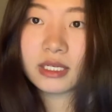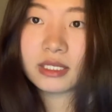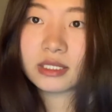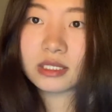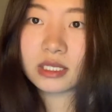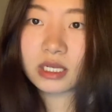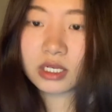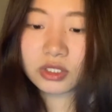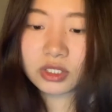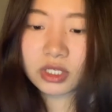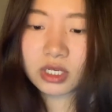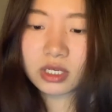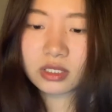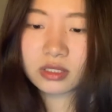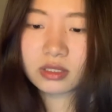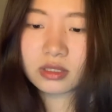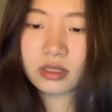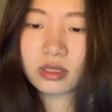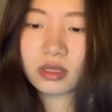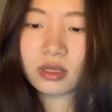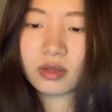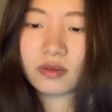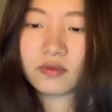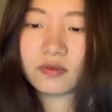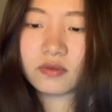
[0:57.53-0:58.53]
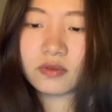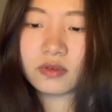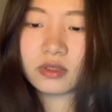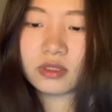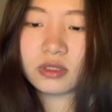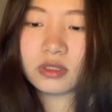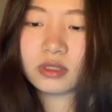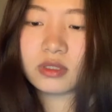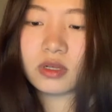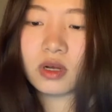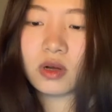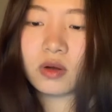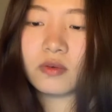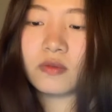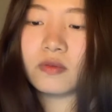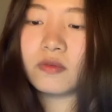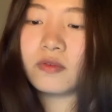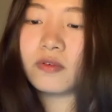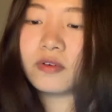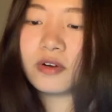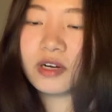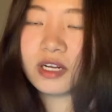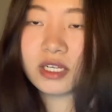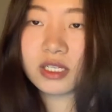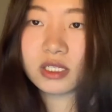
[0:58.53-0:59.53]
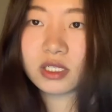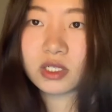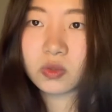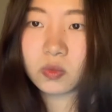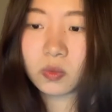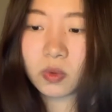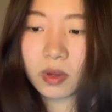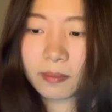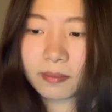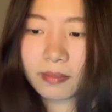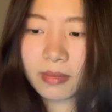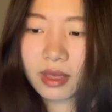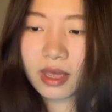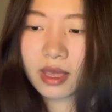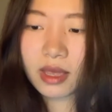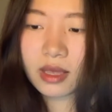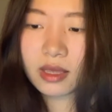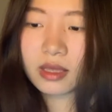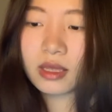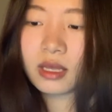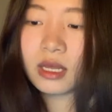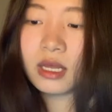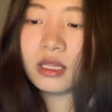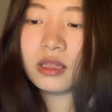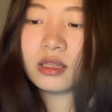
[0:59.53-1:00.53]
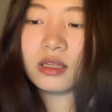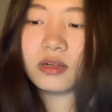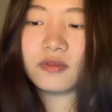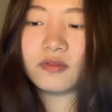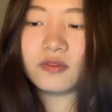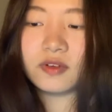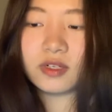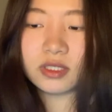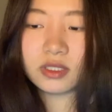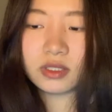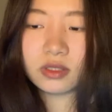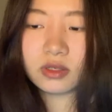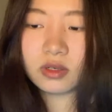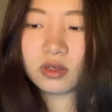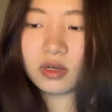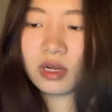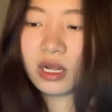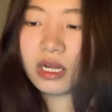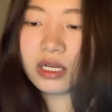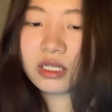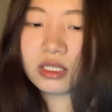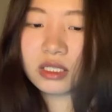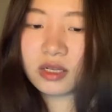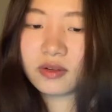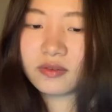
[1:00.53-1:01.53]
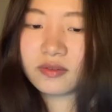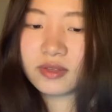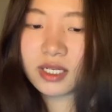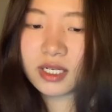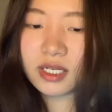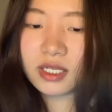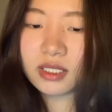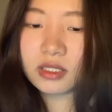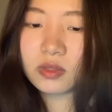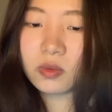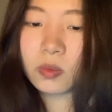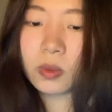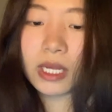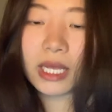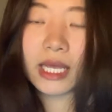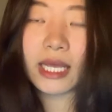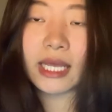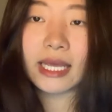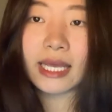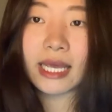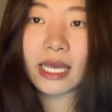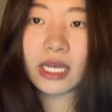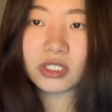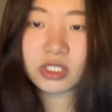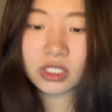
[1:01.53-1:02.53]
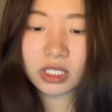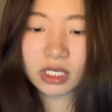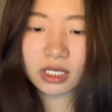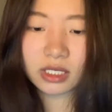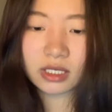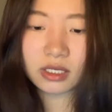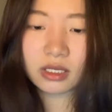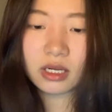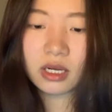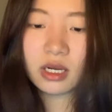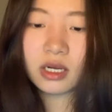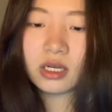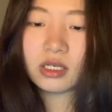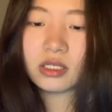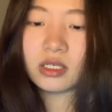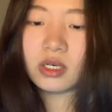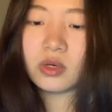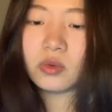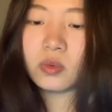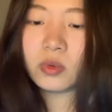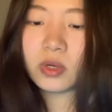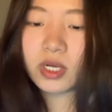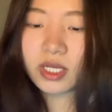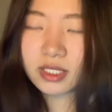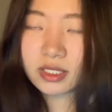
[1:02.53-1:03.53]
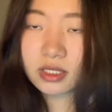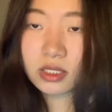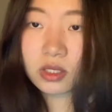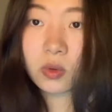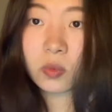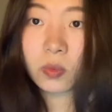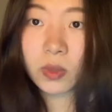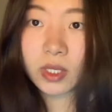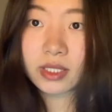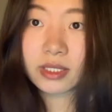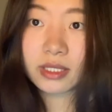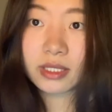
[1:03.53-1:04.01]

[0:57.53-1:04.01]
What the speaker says: such as the influence on friends we make, the physical activities we engage in, the risks we